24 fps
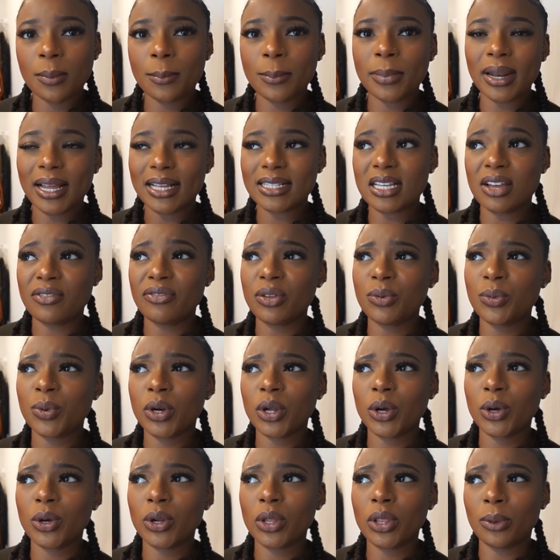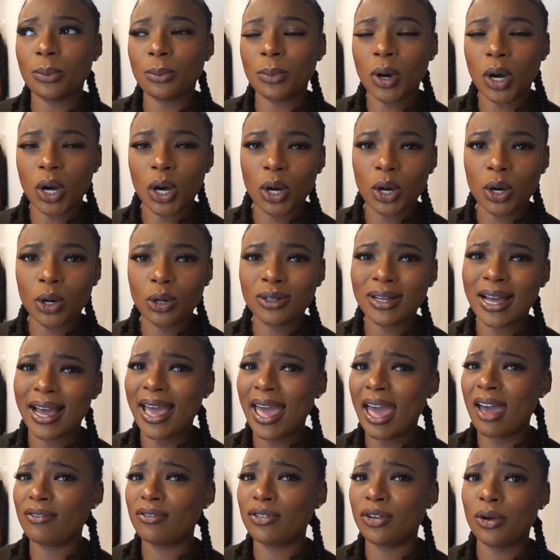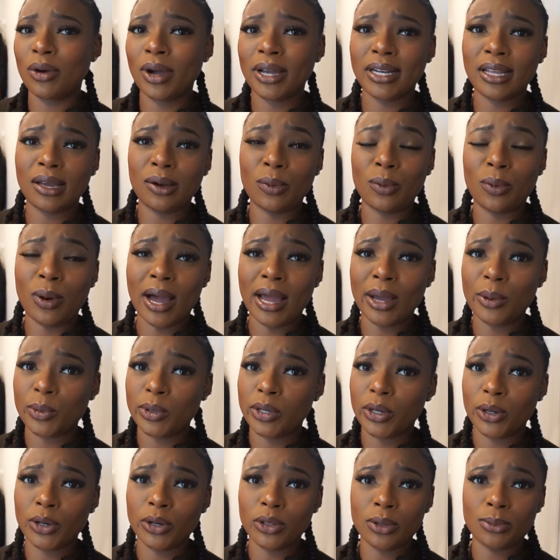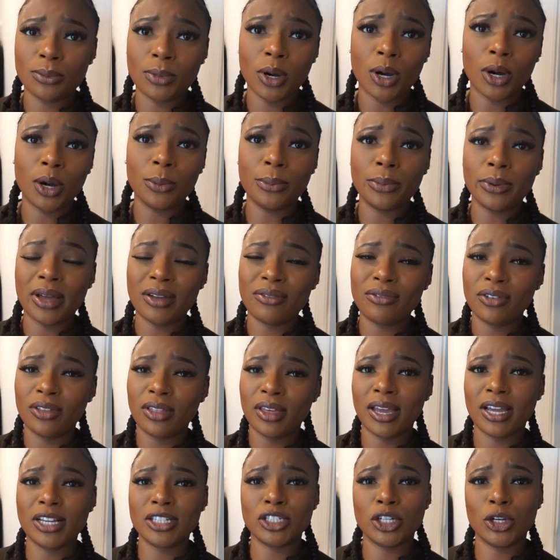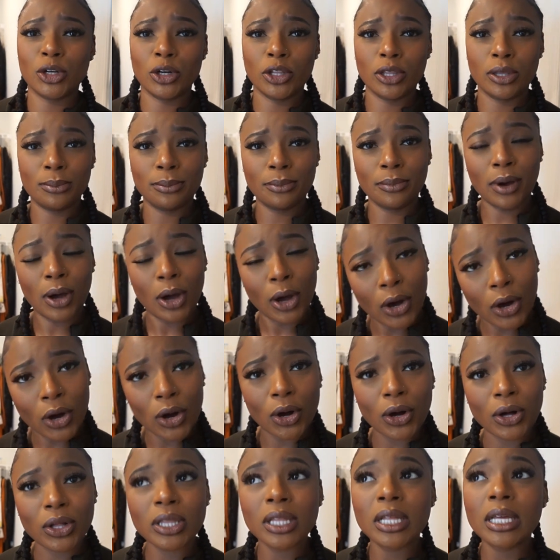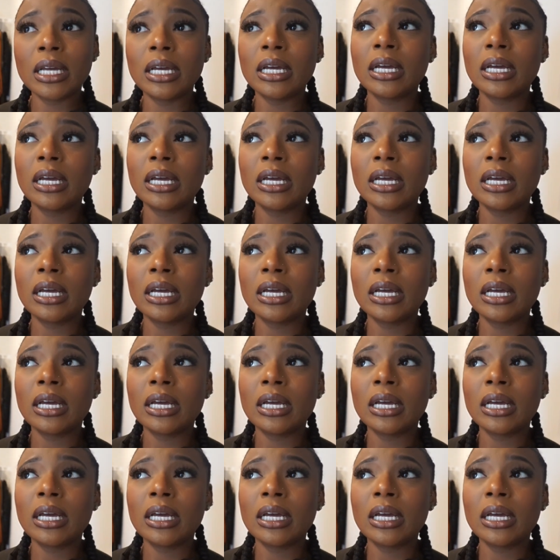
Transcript: But I definitely want to go to the mall. I have no idea why I want to go to the mall, but I feel like I should go to the mall.